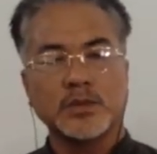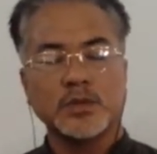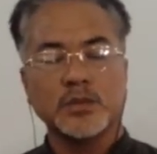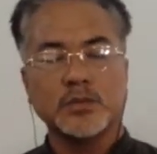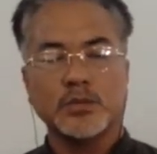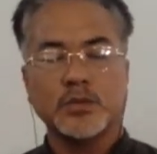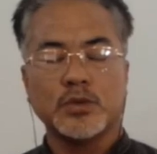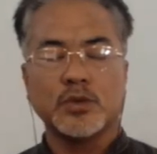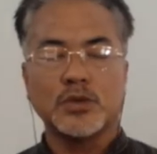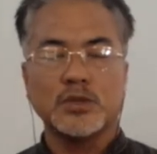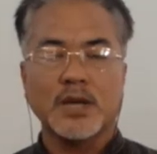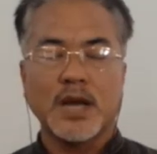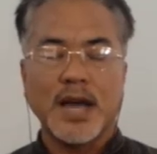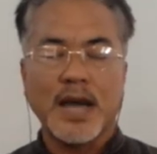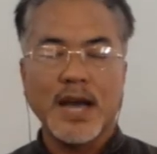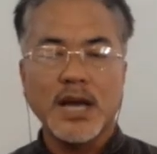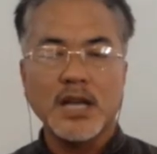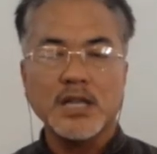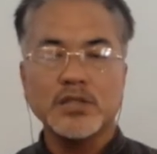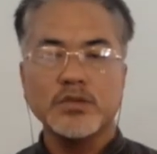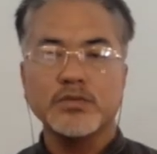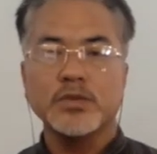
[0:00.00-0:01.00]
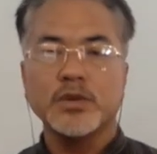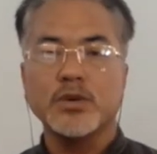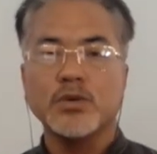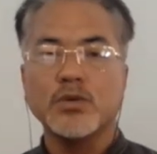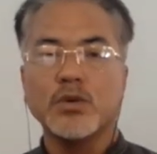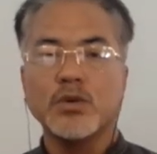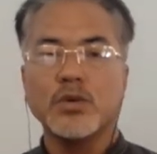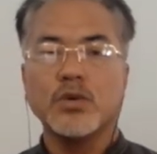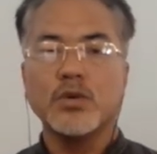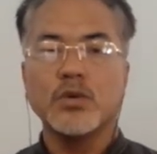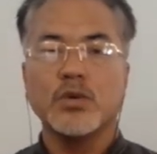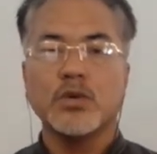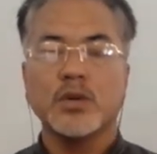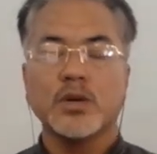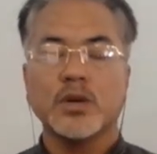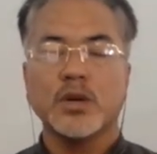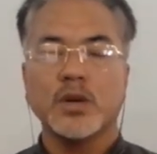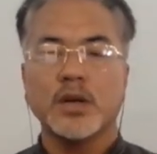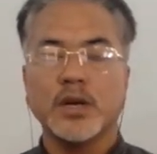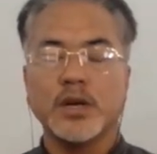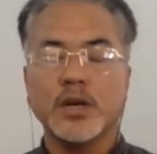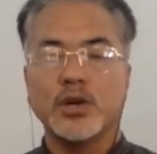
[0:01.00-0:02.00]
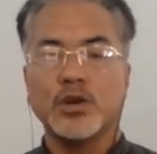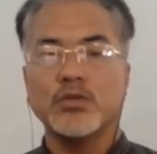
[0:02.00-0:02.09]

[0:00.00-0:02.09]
Because as we go in